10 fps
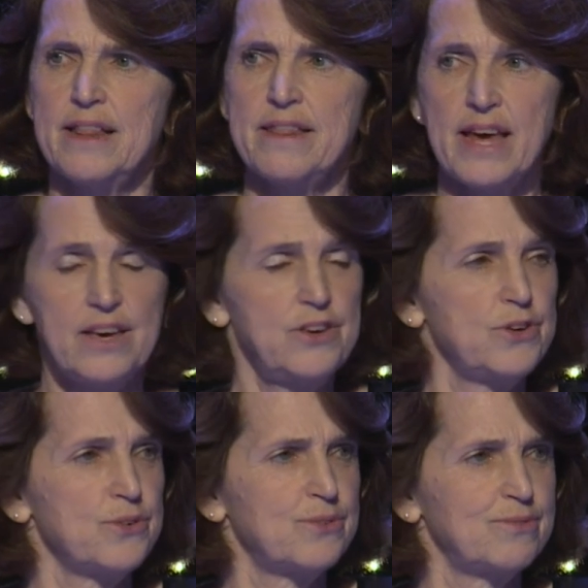Thank
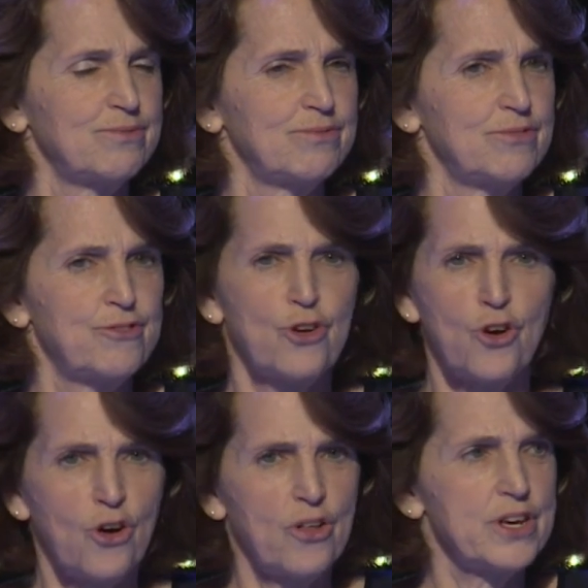you for
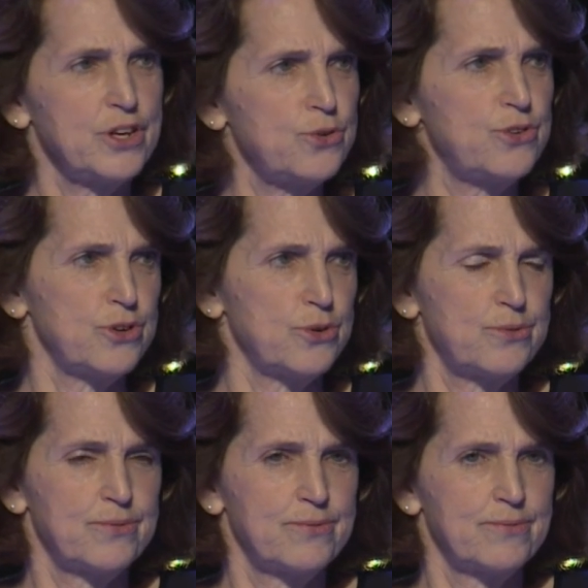all that you do.
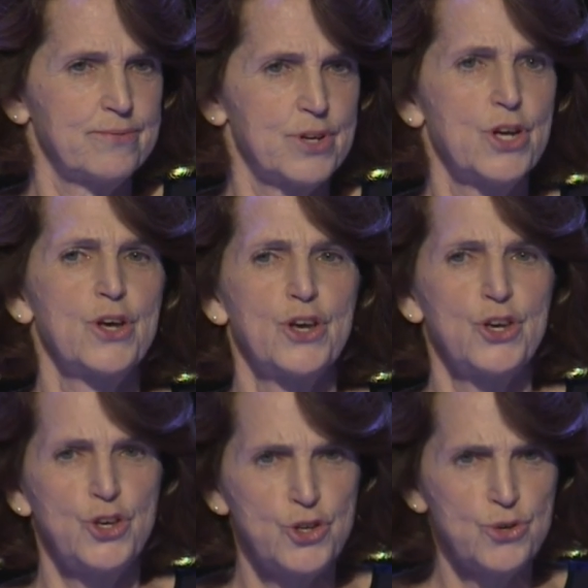
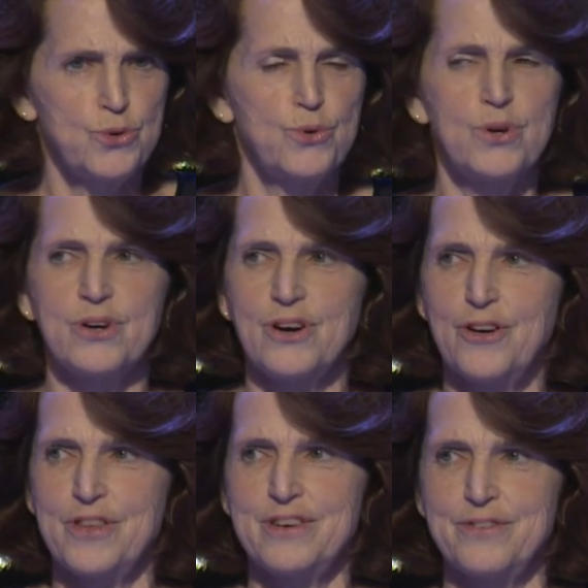You are
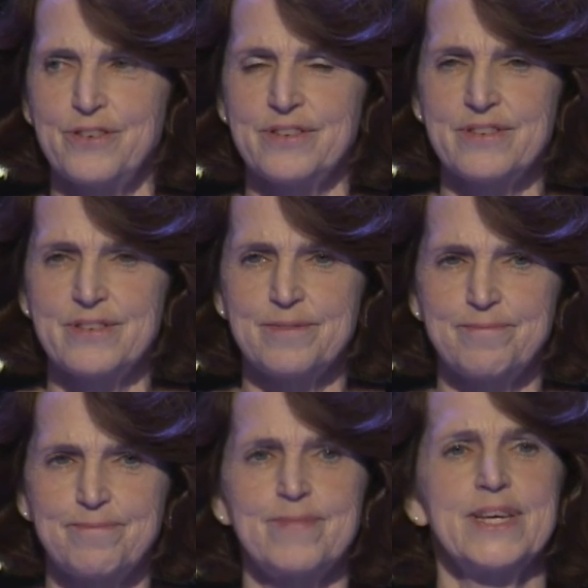the difference.
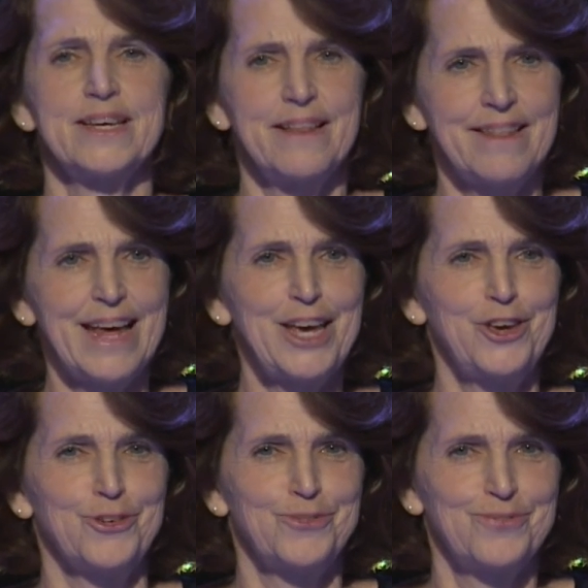Thank you.